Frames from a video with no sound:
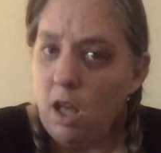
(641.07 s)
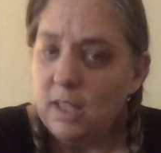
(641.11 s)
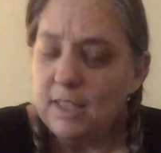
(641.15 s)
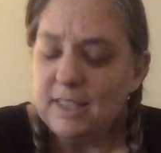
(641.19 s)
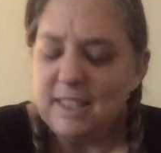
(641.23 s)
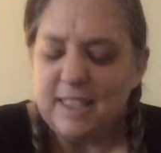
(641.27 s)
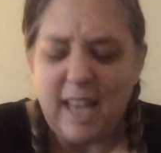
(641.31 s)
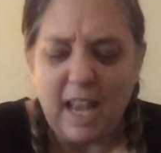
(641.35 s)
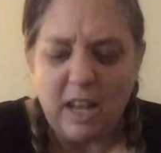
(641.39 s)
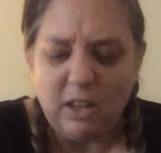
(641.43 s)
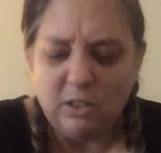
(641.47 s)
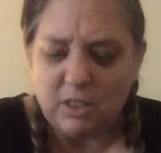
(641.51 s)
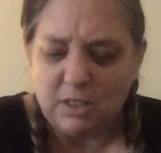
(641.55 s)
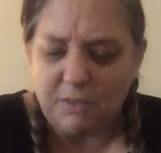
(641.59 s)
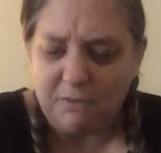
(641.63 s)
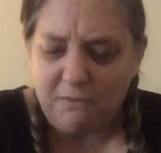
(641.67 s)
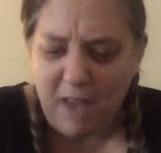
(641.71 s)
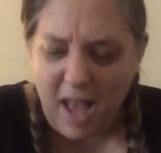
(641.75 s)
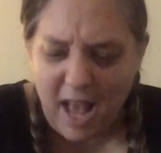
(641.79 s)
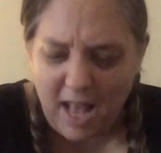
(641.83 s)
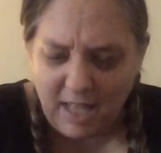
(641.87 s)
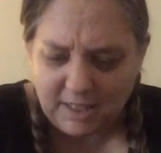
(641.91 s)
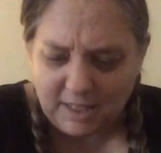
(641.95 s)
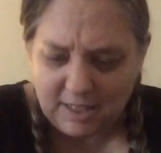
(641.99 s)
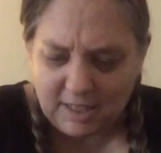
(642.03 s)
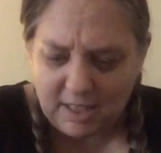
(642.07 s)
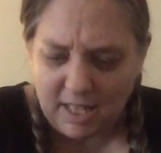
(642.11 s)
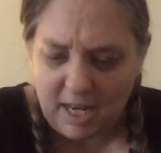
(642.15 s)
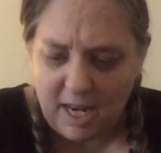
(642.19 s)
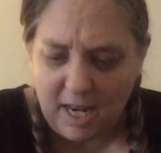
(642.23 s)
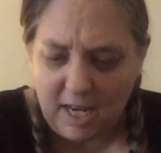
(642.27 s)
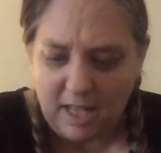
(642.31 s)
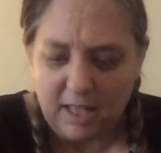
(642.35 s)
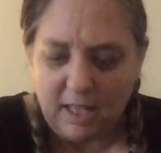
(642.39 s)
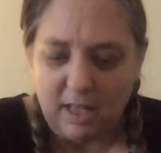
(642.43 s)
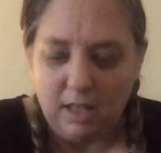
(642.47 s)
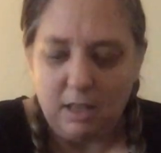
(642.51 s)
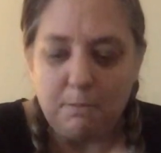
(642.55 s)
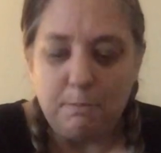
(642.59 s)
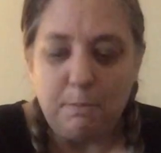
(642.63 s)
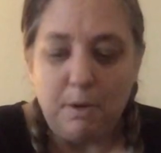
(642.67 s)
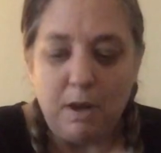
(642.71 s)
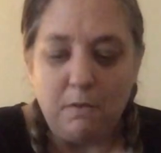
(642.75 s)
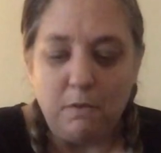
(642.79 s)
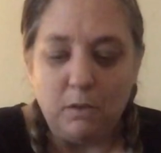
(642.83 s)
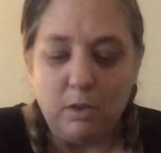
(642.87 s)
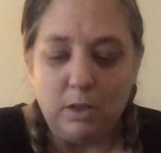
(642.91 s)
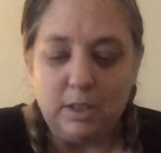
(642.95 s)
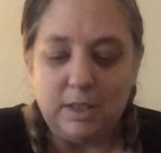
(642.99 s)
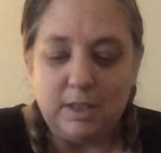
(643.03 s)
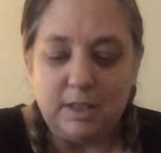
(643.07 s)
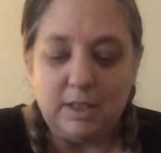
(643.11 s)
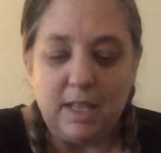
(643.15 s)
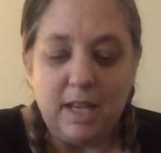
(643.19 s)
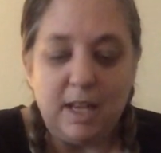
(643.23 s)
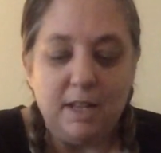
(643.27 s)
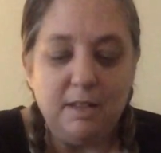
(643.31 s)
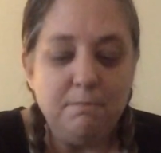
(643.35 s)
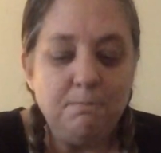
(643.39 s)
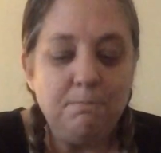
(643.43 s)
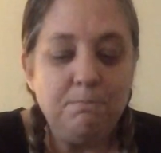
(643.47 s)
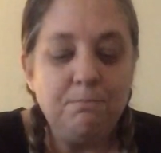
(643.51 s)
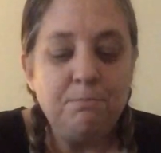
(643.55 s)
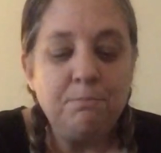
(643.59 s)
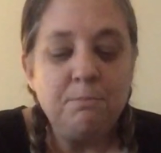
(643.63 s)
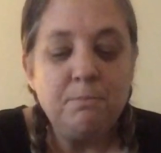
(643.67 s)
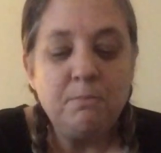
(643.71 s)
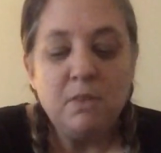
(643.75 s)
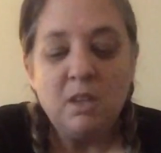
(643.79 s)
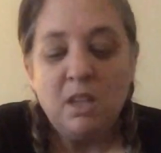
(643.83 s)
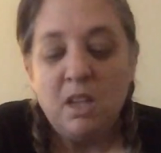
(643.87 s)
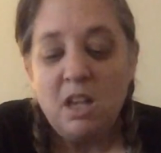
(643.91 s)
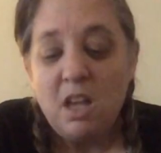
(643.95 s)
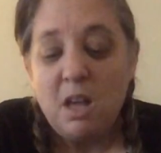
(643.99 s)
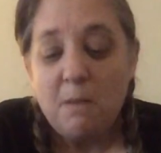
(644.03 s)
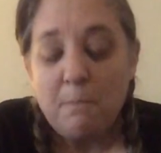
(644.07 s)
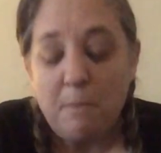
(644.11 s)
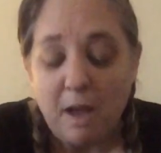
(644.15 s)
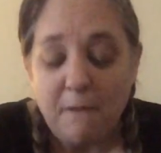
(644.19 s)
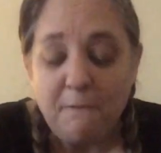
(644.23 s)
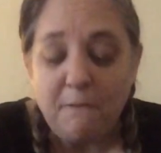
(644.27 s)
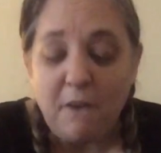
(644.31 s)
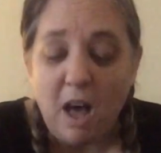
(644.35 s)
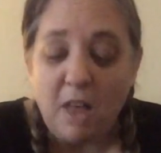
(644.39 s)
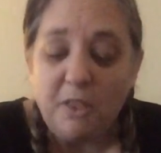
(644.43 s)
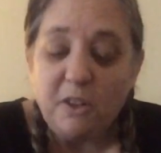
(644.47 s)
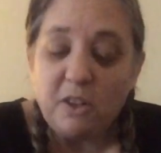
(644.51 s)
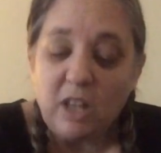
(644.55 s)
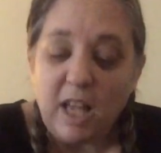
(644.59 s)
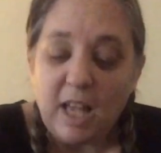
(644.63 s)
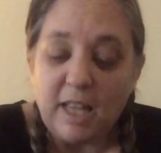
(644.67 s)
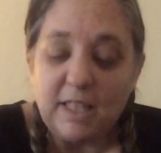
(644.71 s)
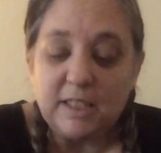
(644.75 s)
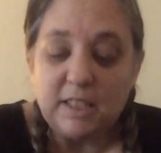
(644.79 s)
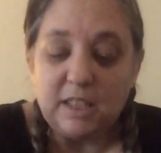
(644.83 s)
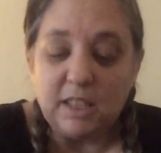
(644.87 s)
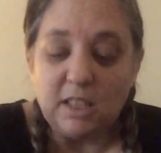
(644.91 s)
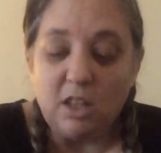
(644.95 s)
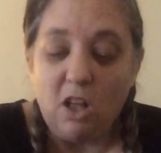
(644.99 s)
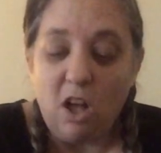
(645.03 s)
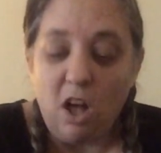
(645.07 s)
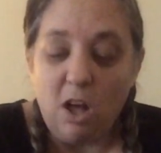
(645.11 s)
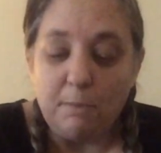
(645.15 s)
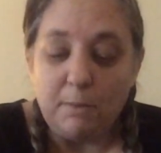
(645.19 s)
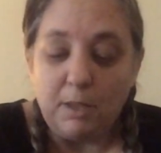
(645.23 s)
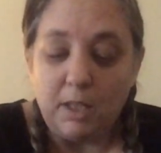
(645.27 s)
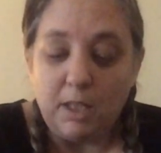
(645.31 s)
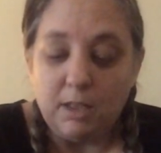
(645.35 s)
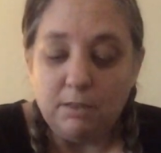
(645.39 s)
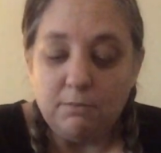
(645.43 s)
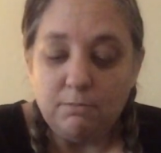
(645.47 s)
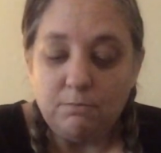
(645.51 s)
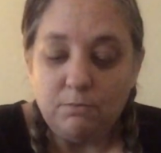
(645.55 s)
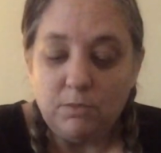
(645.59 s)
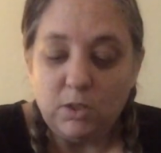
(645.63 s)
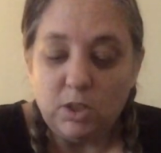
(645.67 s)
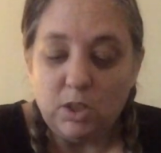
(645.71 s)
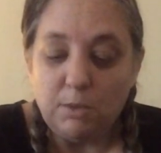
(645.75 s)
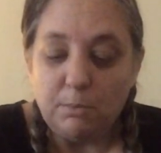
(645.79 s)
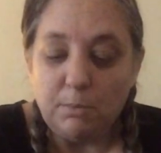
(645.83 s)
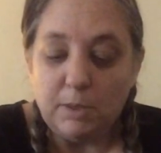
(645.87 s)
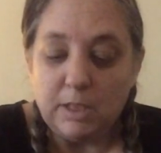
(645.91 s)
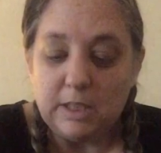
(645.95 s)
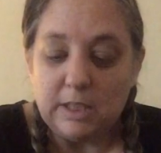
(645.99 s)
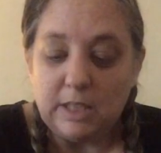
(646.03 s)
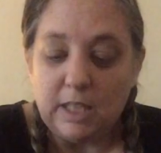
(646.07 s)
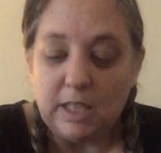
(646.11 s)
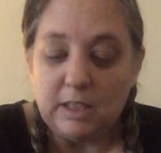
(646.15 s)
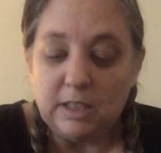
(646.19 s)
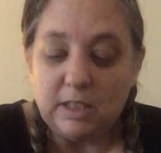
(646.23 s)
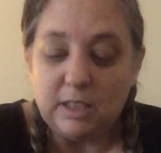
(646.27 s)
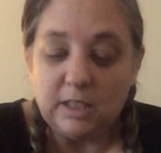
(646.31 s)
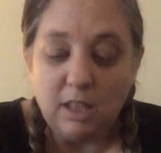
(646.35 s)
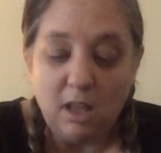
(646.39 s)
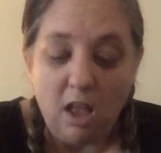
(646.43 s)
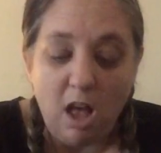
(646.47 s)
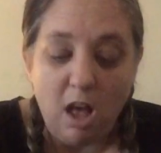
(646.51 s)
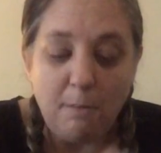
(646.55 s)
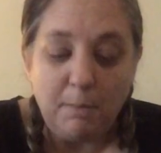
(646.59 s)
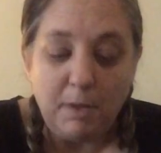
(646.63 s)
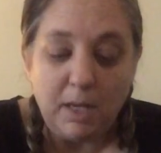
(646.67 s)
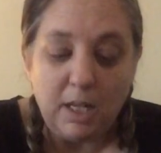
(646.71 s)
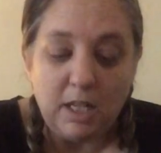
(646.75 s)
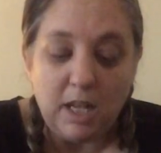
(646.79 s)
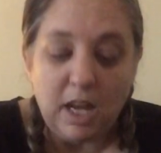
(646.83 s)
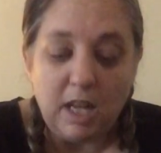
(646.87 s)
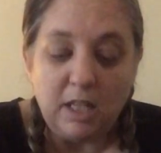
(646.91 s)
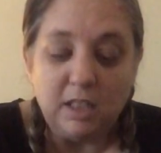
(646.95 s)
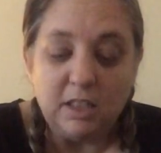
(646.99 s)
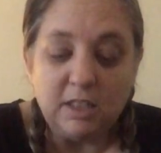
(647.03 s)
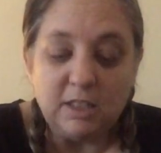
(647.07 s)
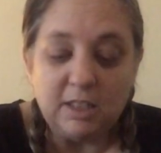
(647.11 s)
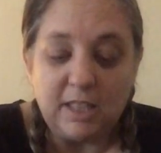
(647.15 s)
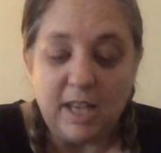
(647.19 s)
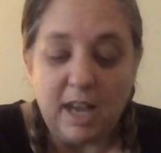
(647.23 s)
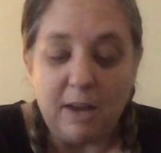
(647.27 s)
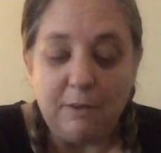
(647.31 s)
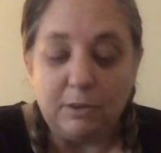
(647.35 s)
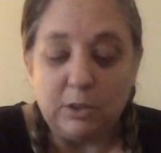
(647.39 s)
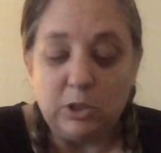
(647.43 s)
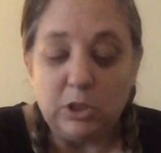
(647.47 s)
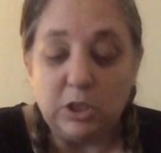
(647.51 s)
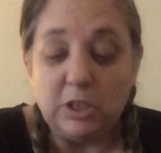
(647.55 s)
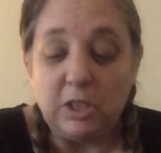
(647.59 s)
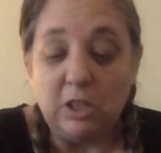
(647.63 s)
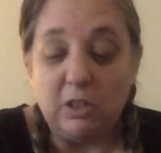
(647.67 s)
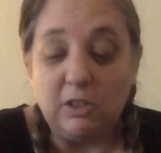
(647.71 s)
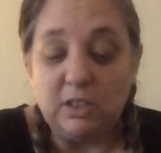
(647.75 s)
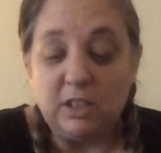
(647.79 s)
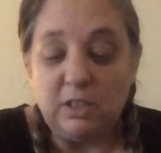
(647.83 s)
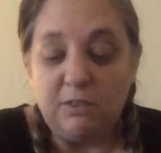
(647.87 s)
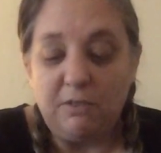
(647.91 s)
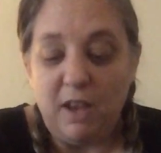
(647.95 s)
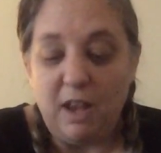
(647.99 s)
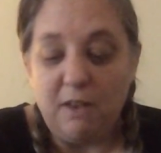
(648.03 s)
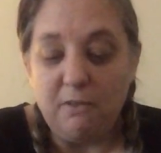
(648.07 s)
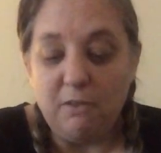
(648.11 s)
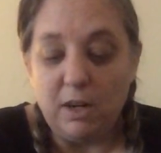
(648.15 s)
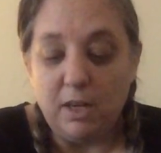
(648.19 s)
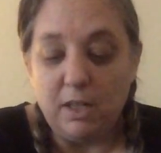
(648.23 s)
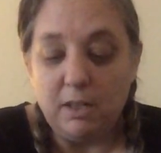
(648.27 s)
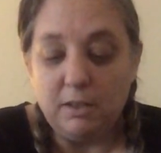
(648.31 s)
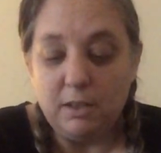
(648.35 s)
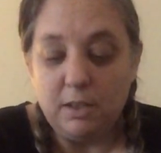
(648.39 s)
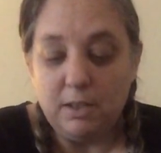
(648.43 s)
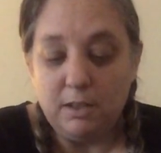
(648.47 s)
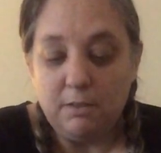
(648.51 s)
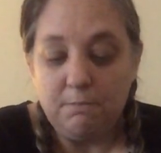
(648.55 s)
Sounds fascinating, Beverly said. My father likes salami, Jimmy said. Salami and onion sandwiches are his favorite.